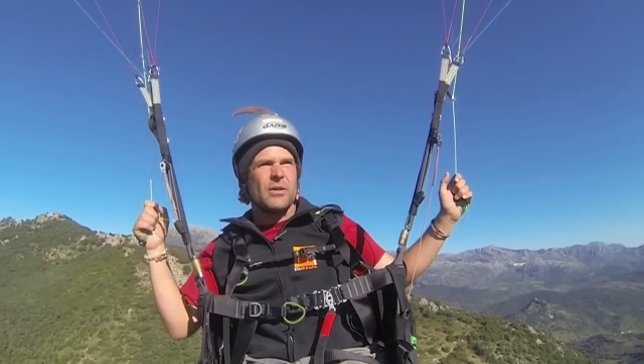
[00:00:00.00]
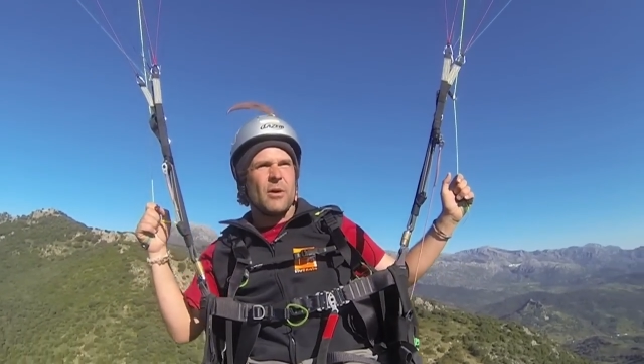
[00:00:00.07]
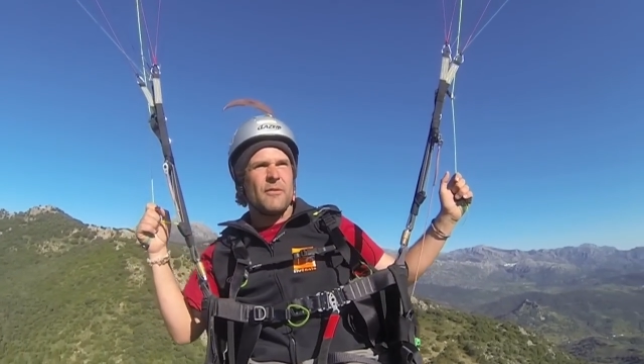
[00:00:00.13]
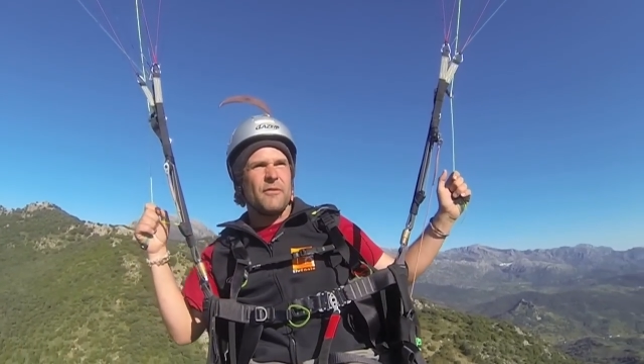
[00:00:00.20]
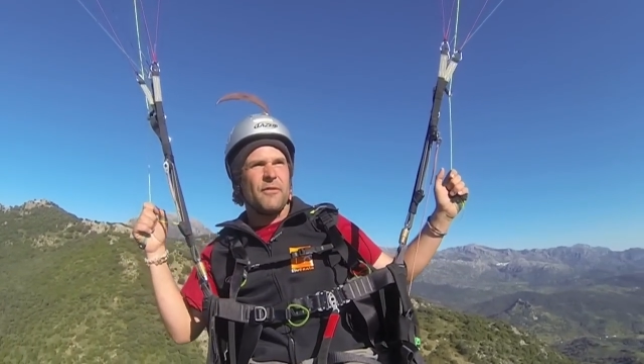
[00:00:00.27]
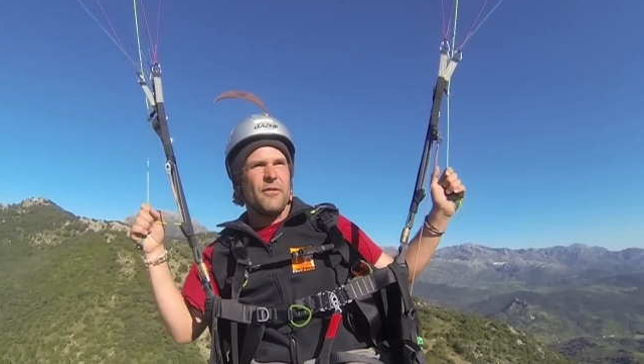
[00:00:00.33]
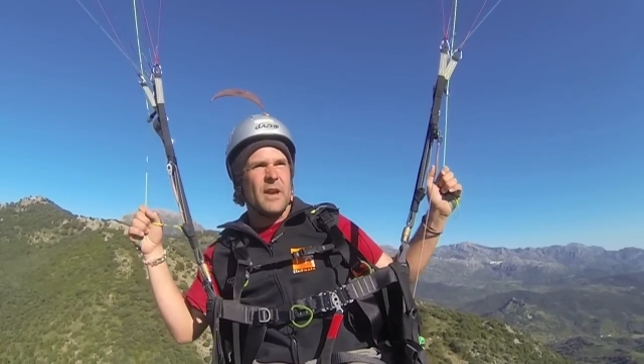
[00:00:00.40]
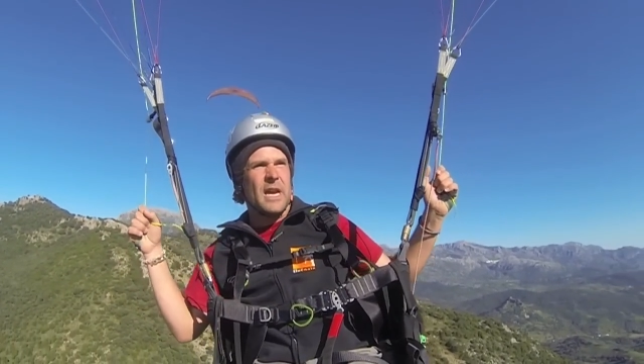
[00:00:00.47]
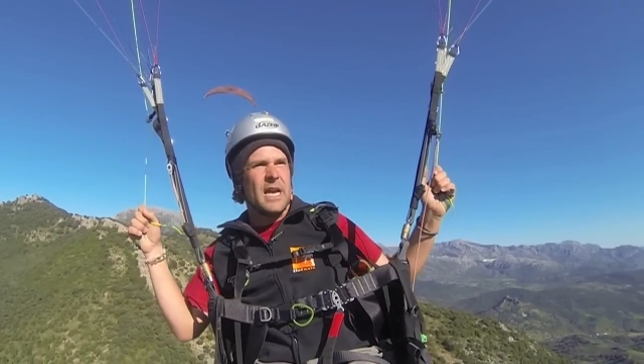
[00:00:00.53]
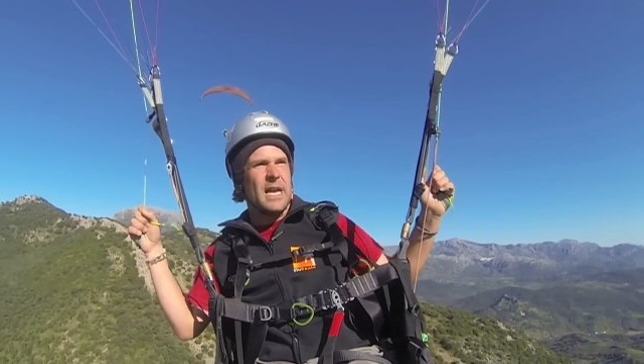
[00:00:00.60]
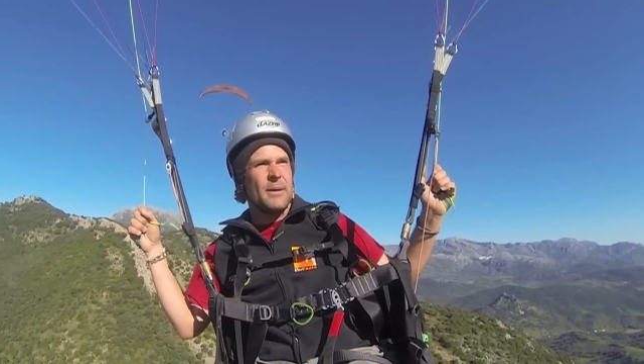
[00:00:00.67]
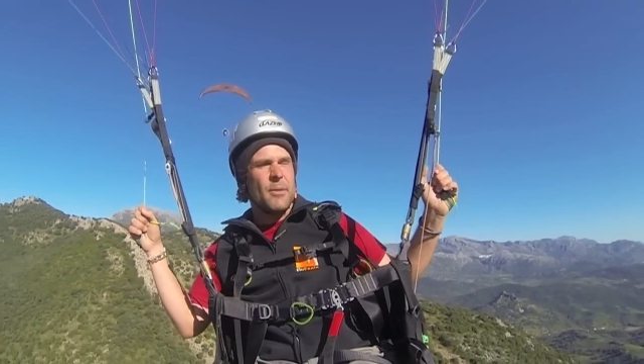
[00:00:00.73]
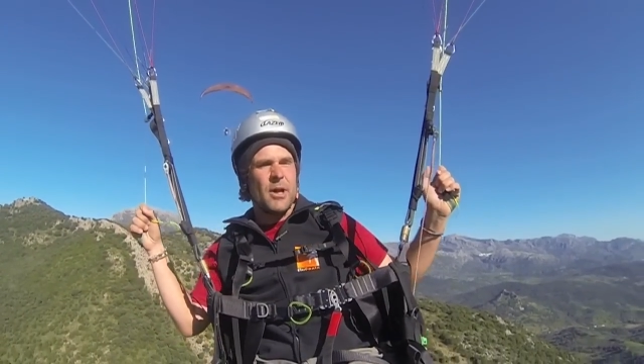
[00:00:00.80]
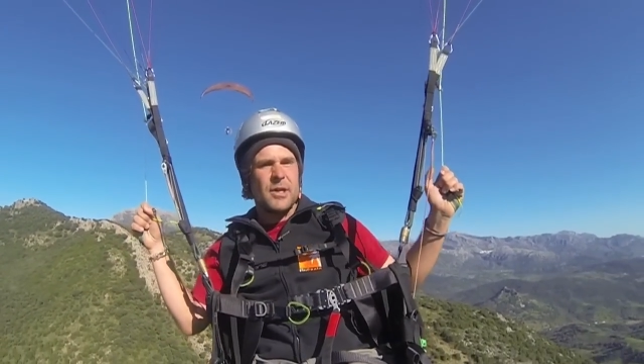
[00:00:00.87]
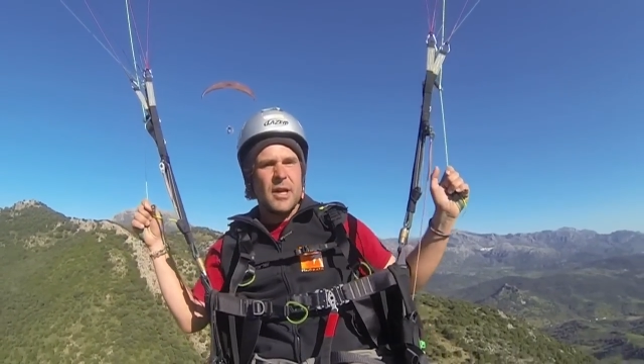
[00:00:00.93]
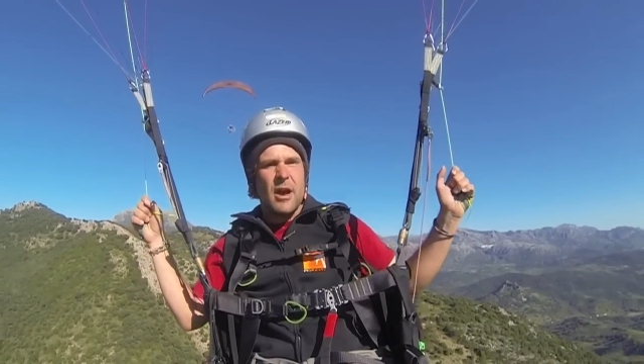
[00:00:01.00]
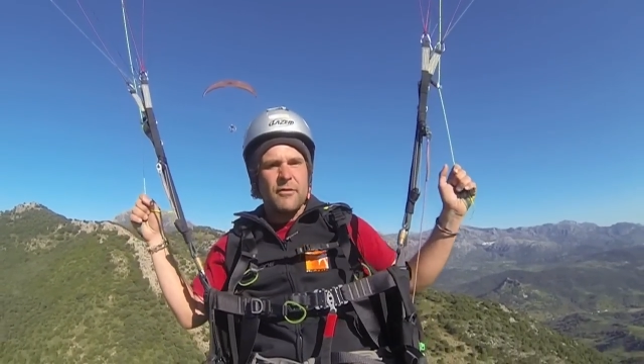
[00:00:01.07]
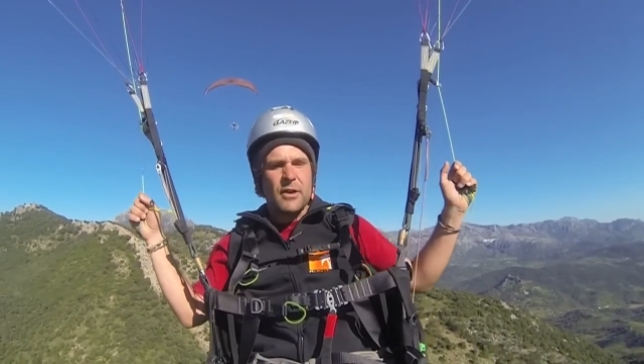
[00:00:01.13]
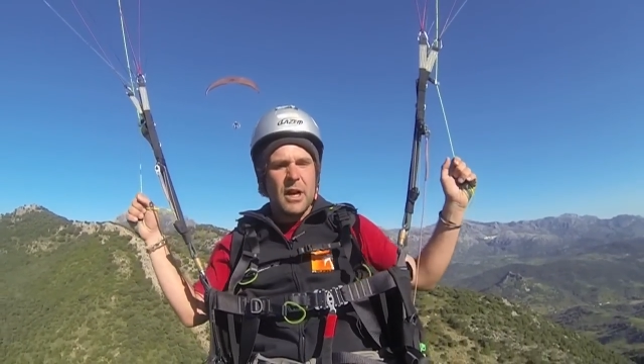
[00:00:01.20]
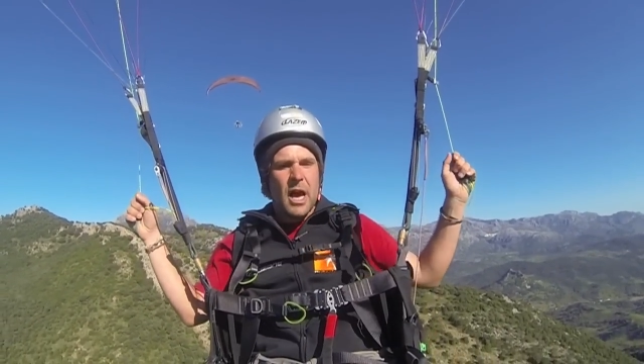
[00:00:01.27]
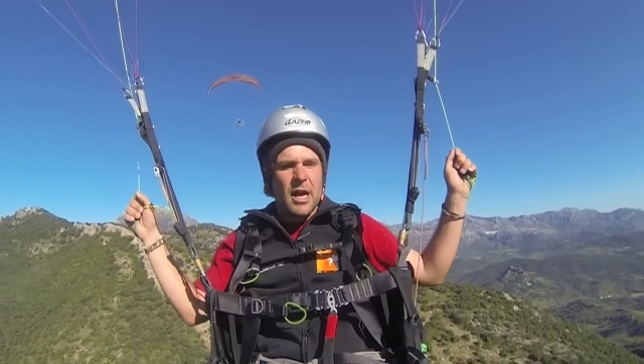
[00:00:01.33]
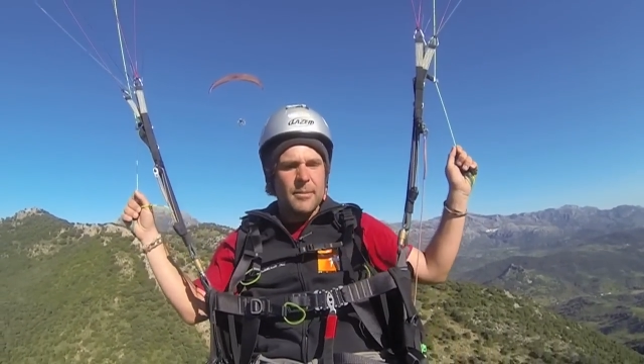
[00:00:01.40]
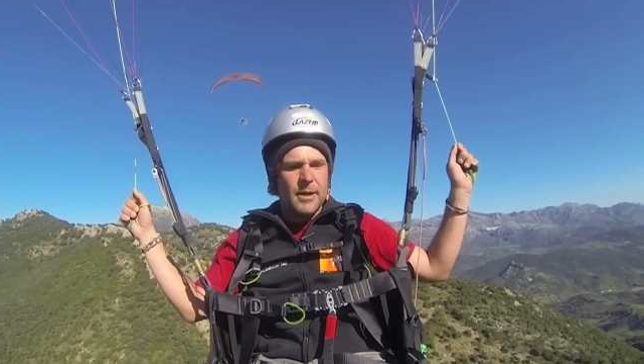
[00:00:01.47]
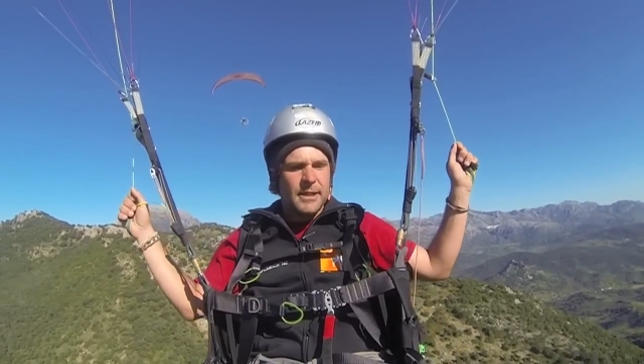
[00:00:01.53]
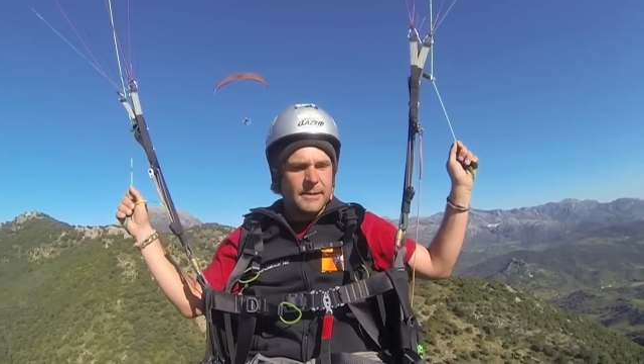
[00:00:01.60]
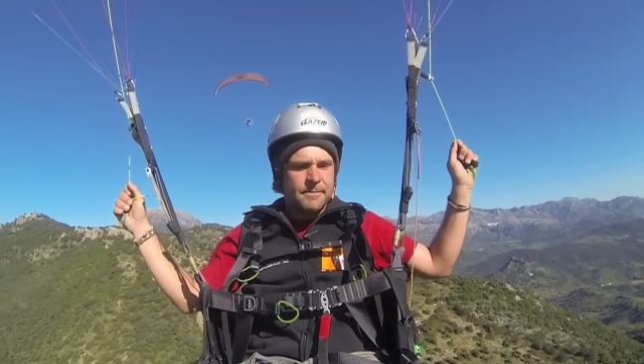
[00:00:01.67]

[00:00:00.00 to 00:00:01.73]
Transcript: so I'm feeling myself climbing.